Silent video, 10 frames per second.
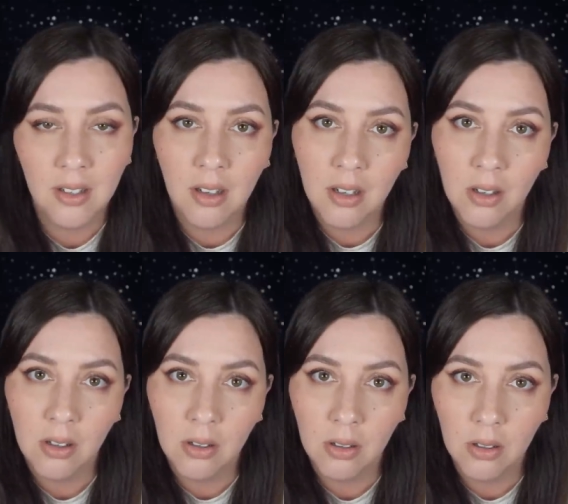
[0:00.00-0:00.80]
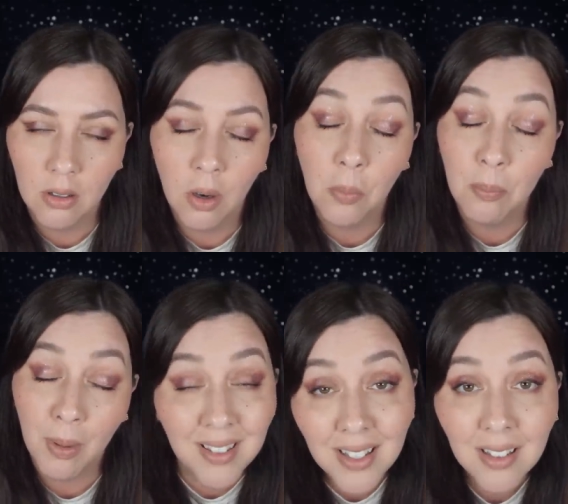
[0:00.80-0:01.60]
and on her
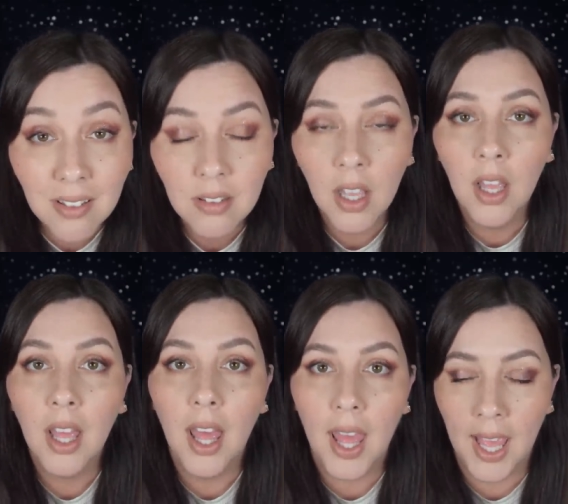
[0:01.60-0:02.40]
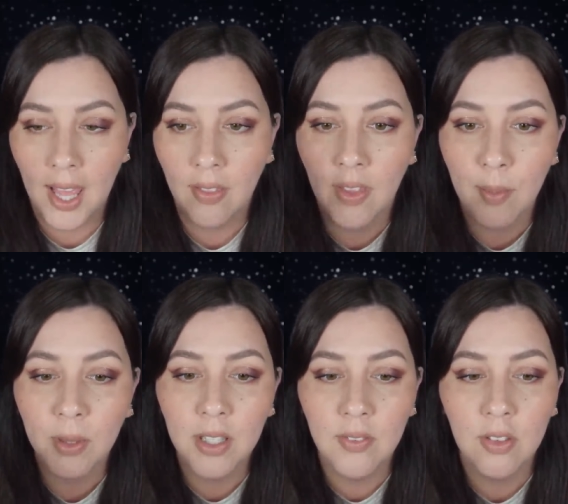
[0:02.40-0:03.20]
buttocks. And they
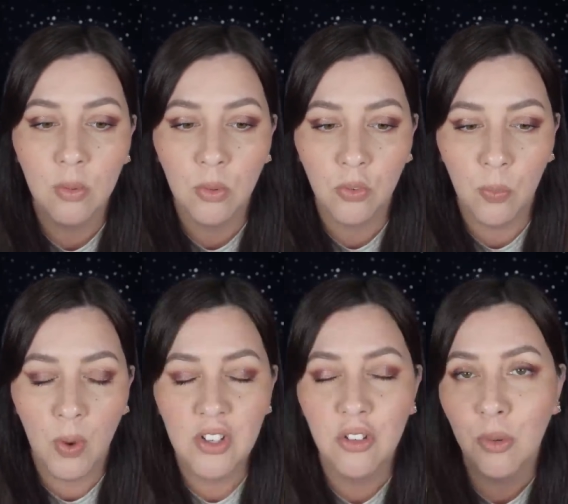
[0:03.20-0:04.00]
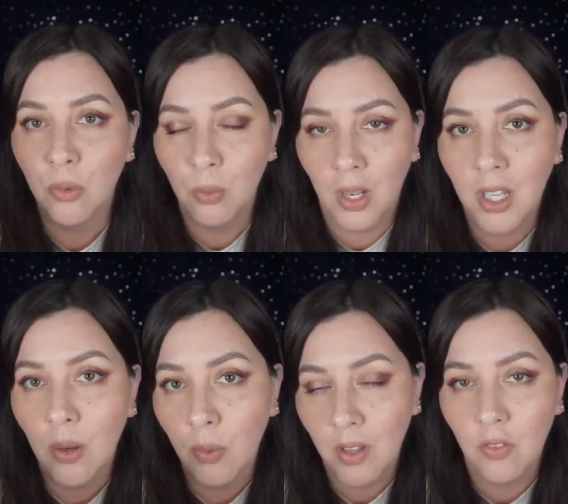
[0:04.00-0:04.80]
believe this was from when she was running
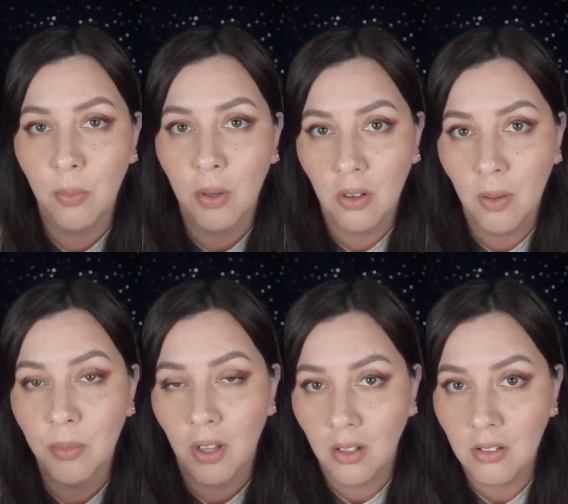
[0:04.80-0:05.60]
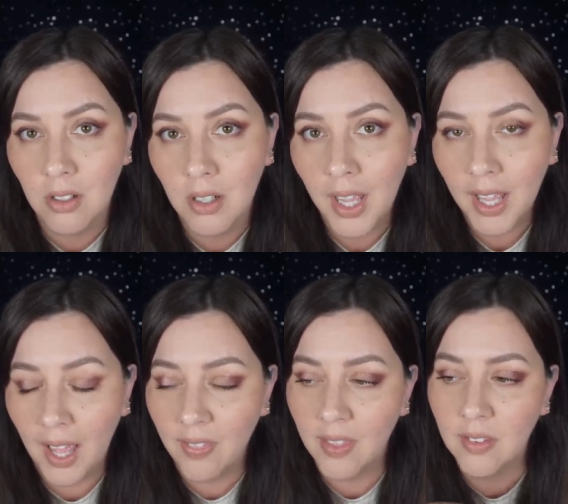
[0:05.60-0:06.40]
away from her abductor.
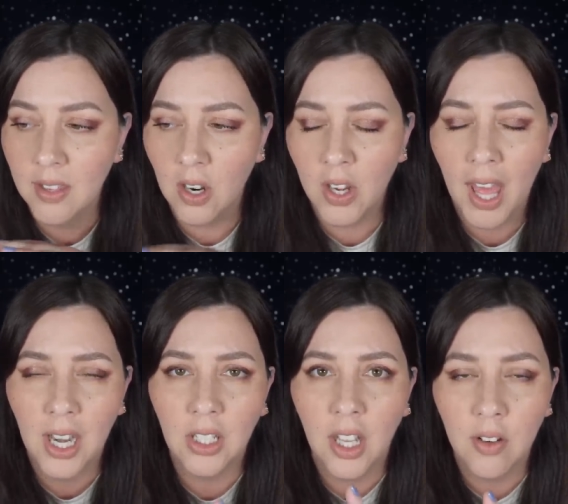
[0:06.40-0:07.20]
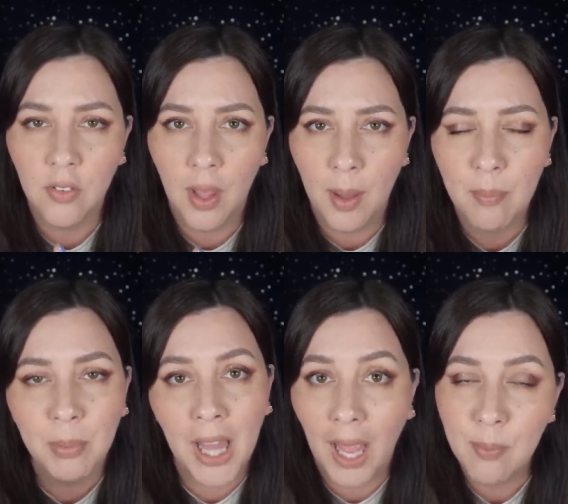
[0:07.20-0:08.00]
And this area had a lot of
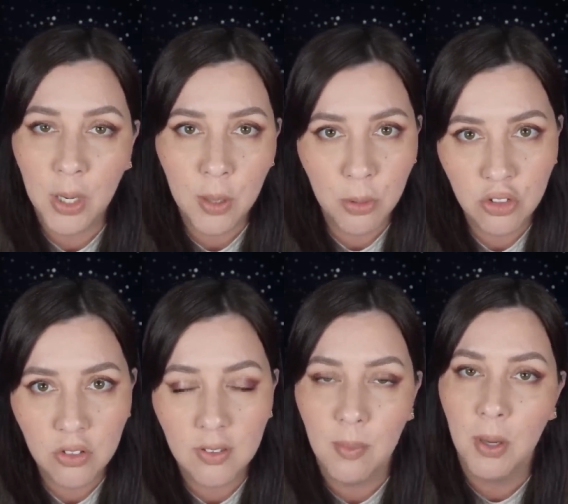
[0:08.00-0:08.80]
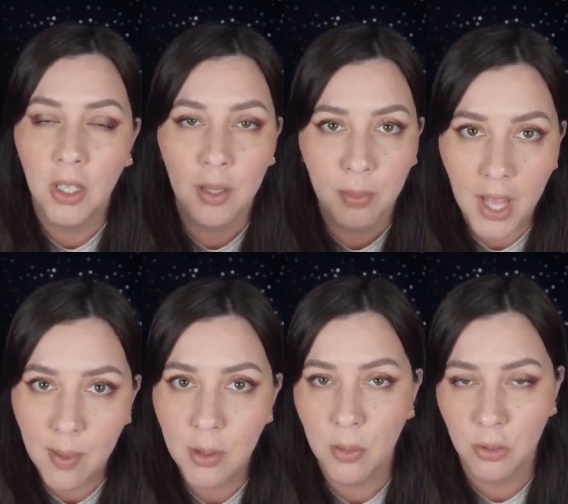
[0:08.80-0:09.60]
blackberry bushes. And apparently
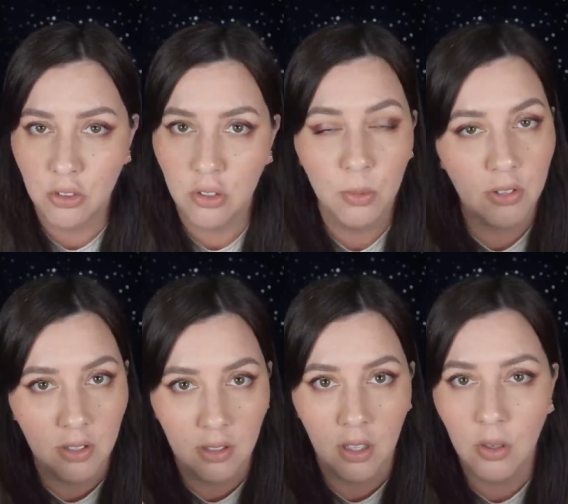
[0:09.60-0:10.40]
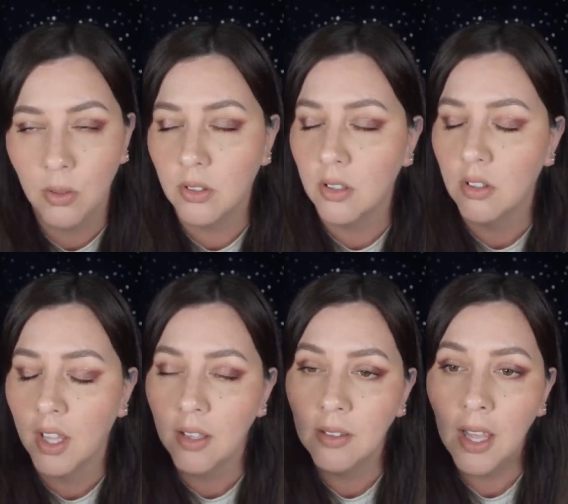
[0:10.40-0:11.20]
blackberry bushes, which I did not know until this
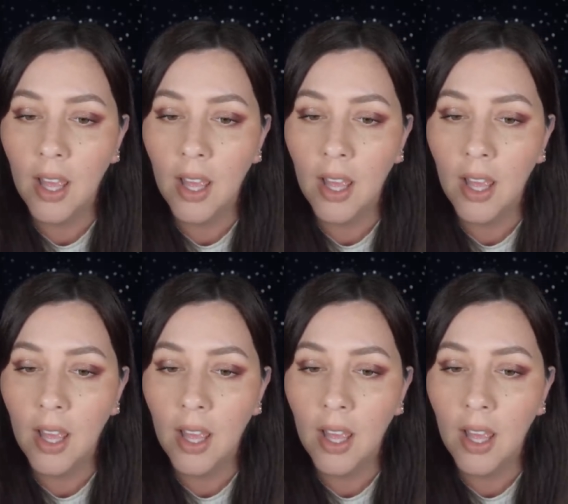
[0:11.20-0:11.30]
case,